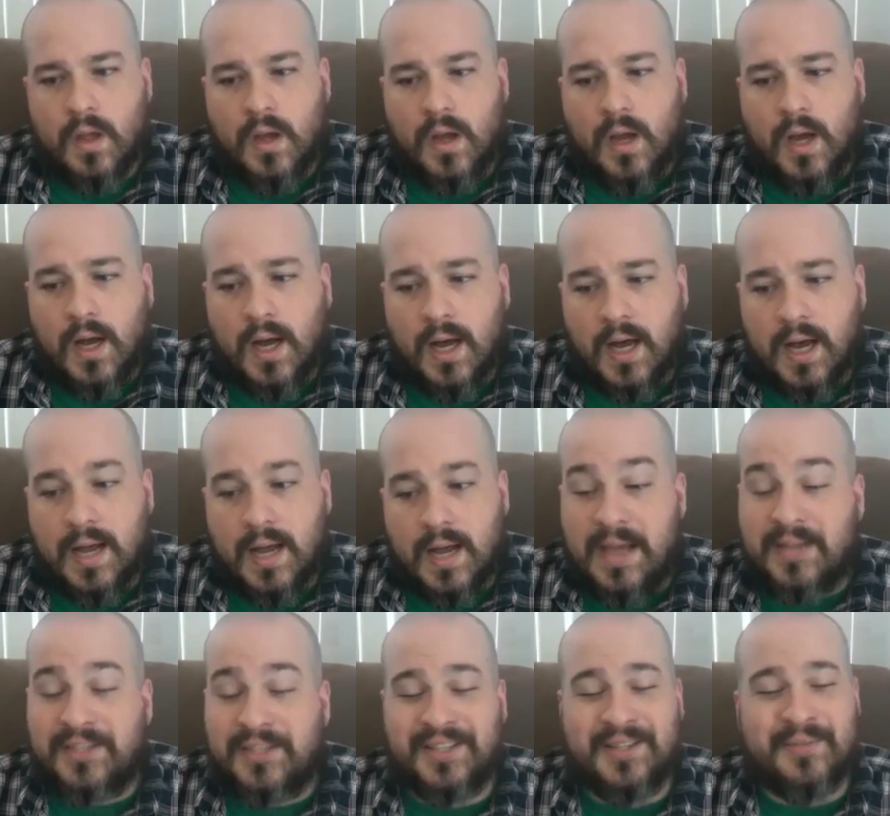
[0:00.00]
I'm
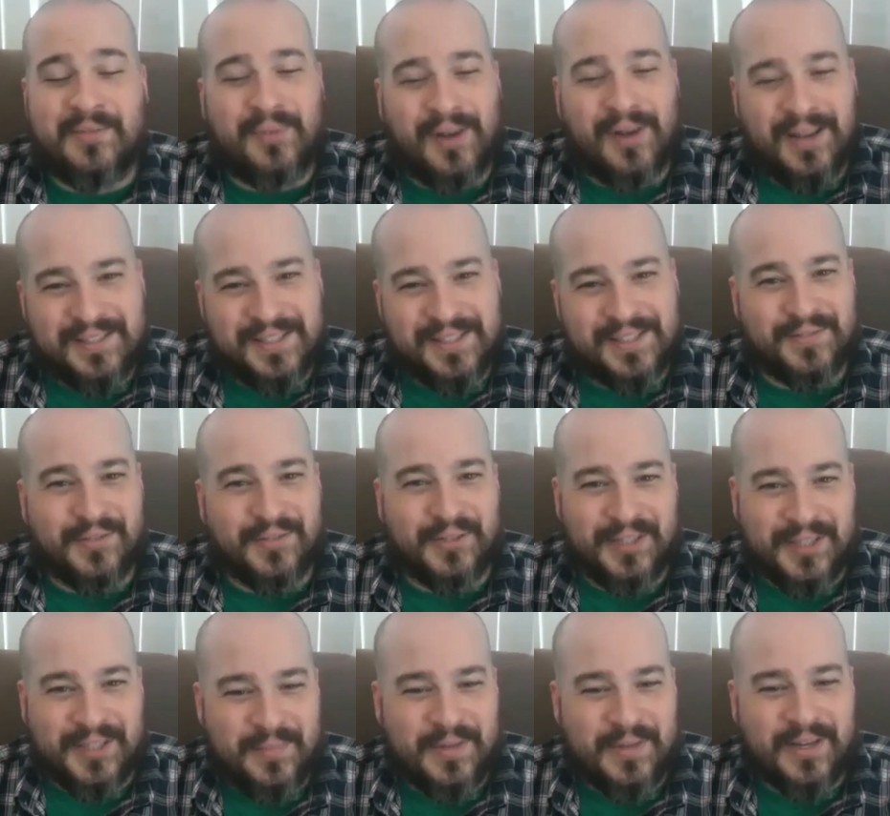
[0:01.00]
actually in the process of
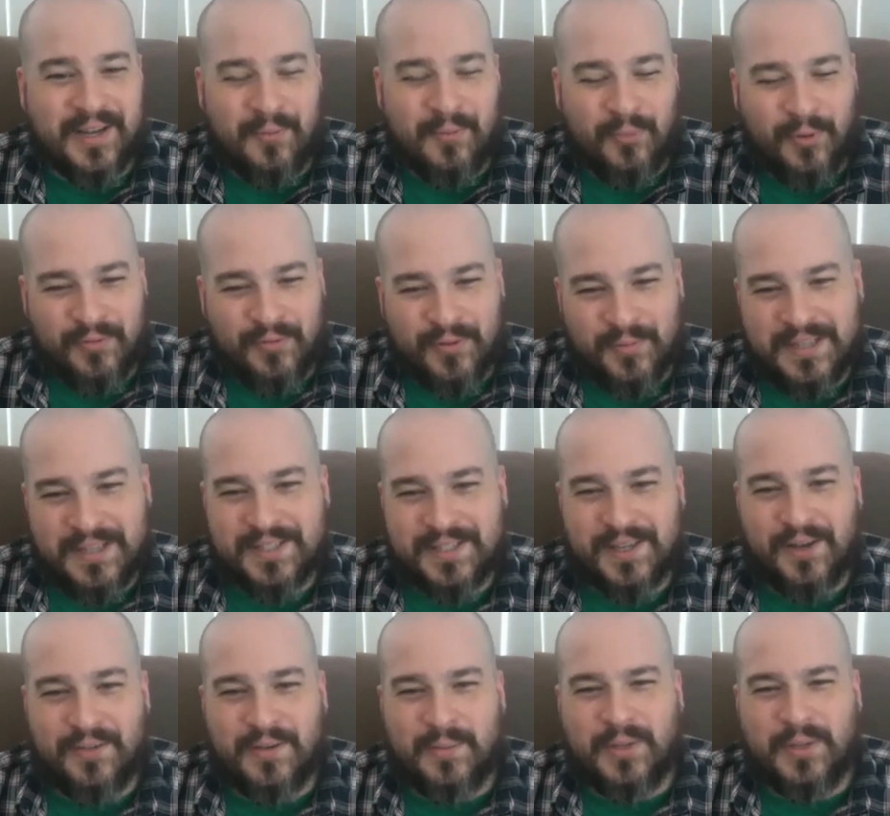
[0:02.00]
looking to pick up one for
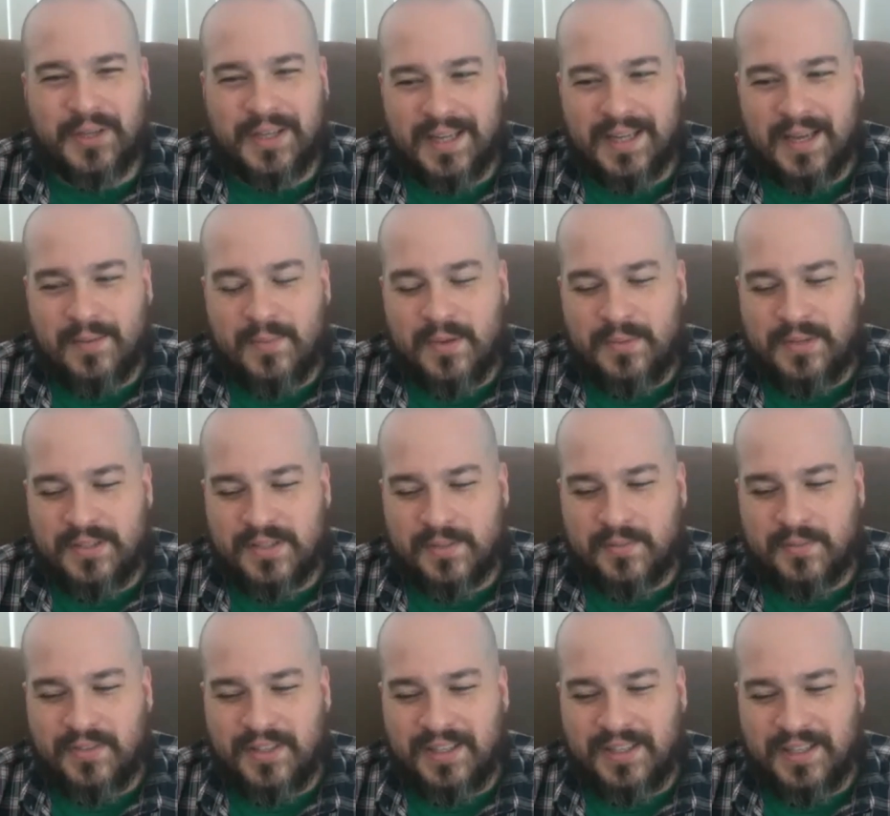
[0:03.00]
myself. I'm looking at maybe some
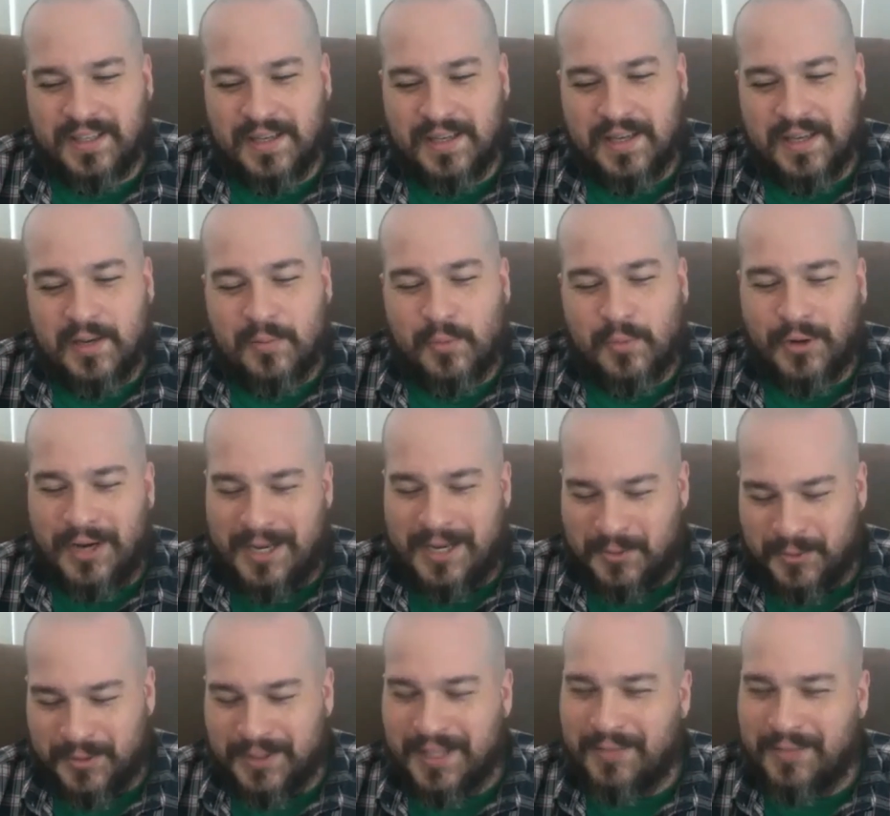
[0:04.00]
of the more
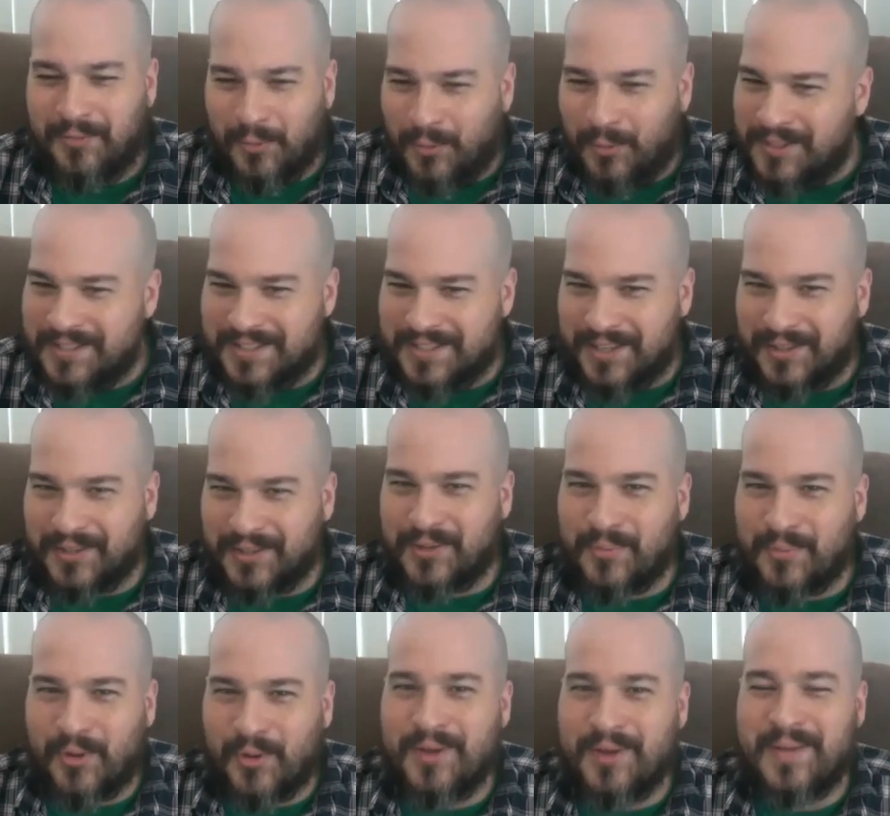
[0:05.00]
entry level ones that are a
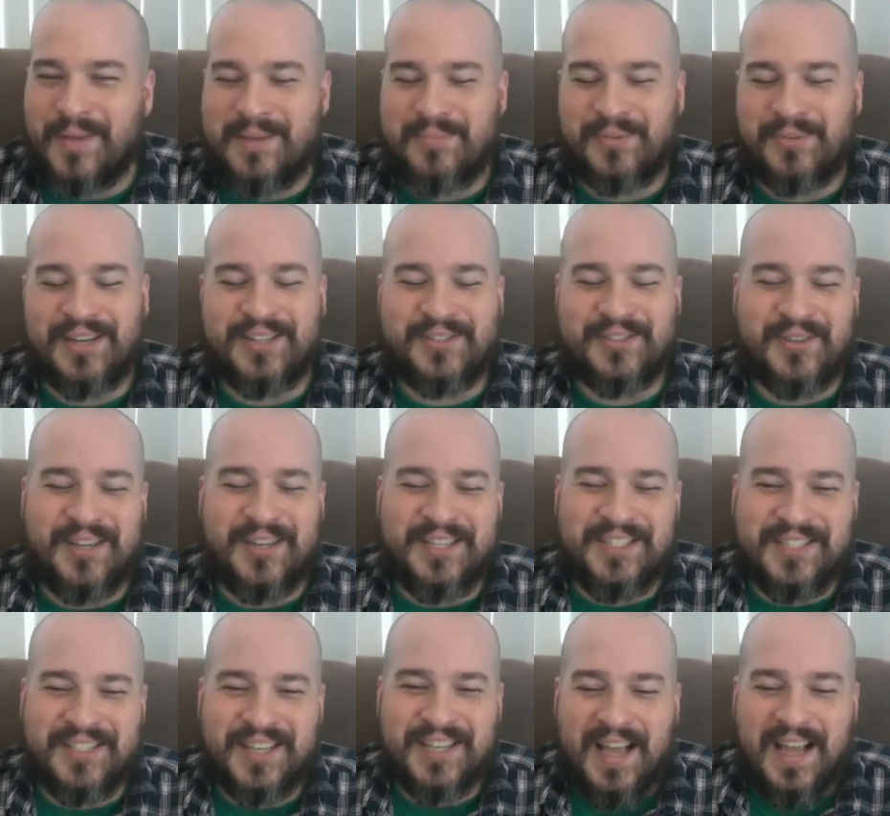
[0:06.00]
little more in my price
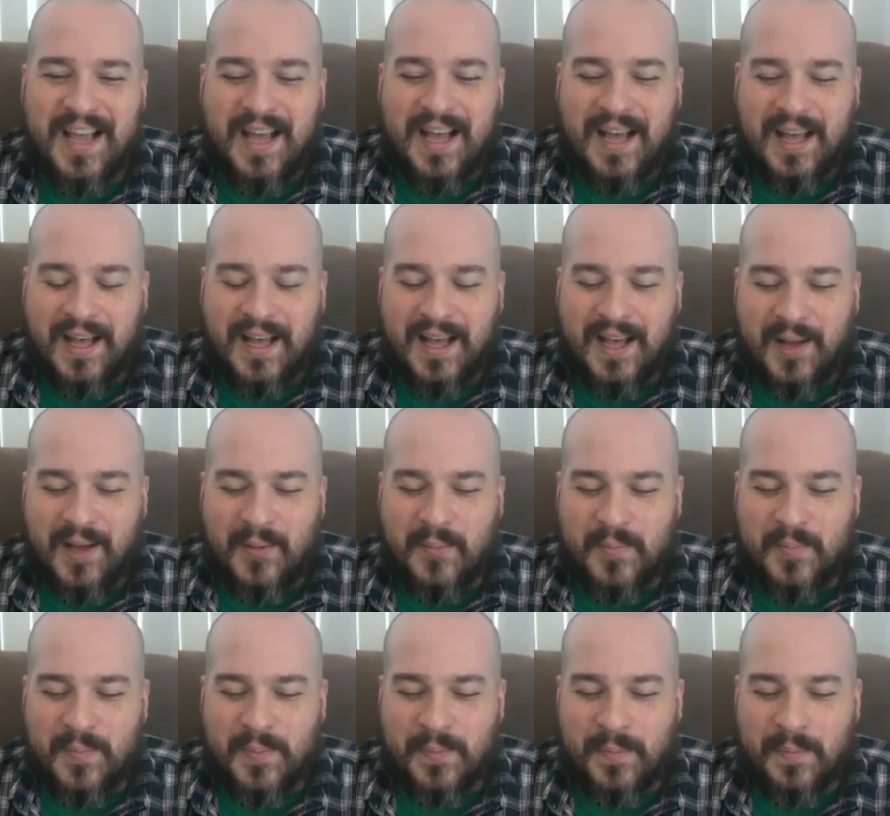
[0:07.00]
range.
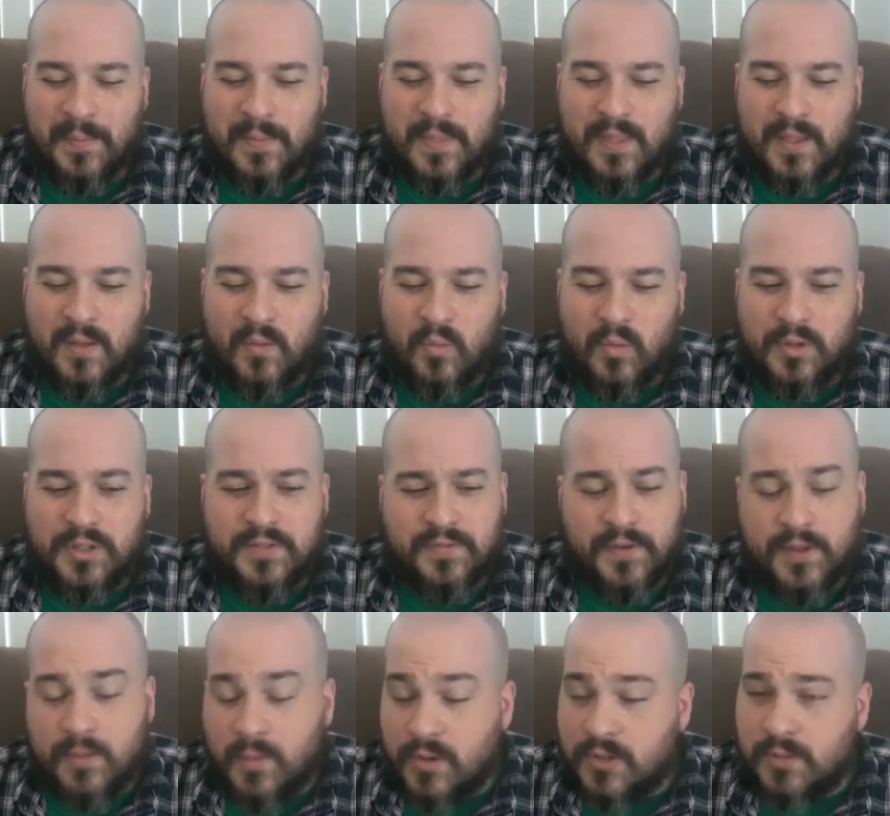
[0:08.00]
Which
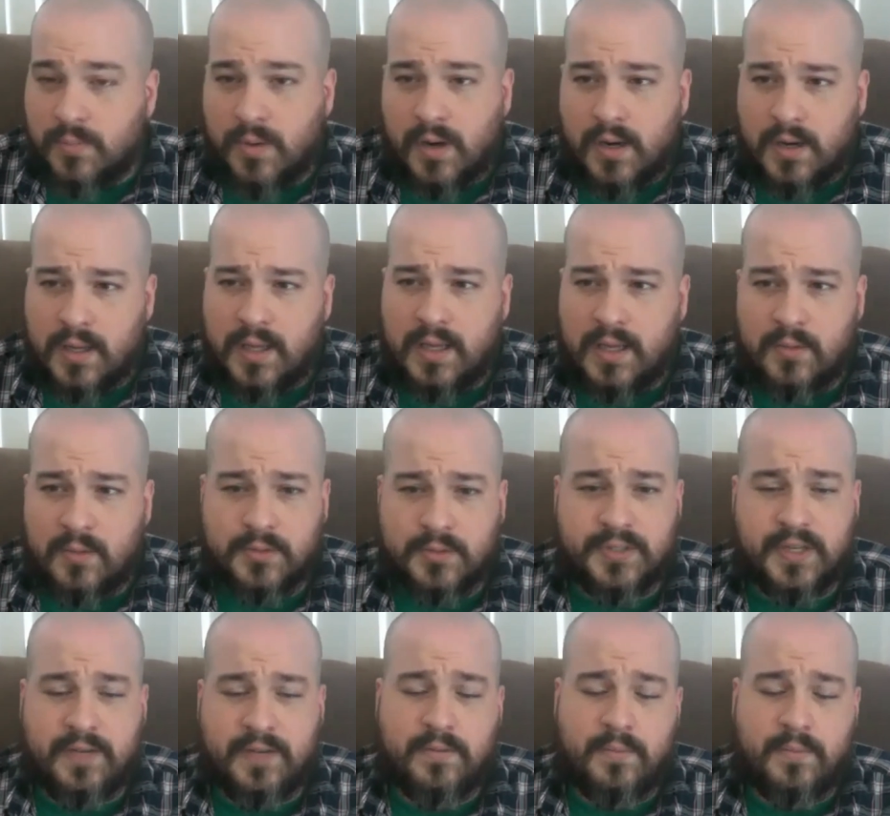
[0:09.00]
for the most part, I will
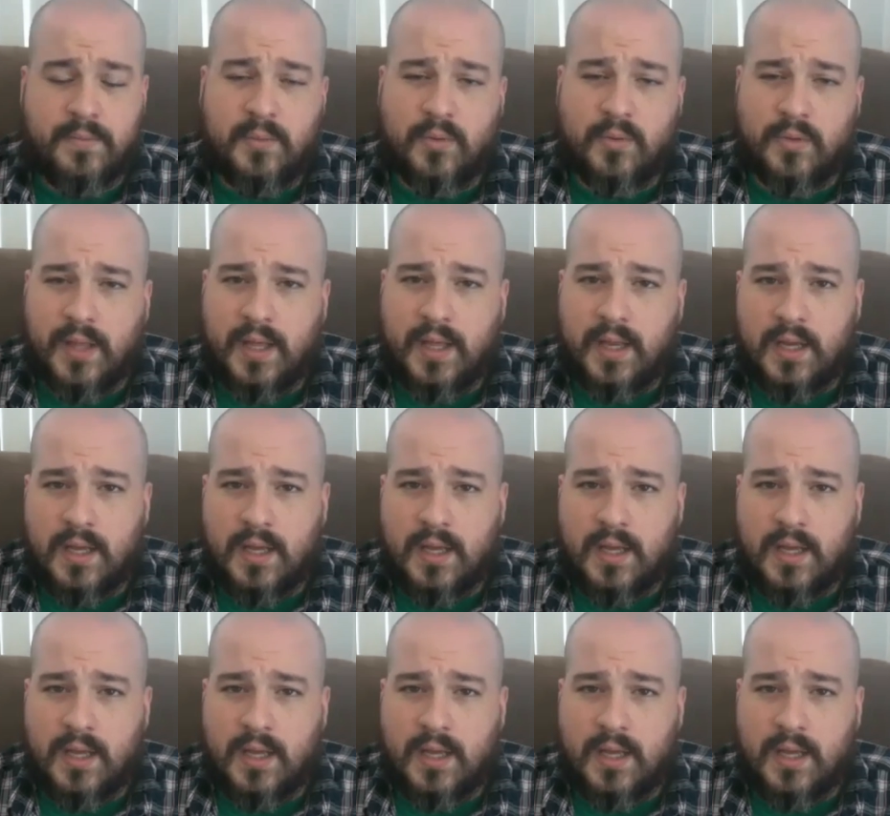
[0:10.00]
say for people that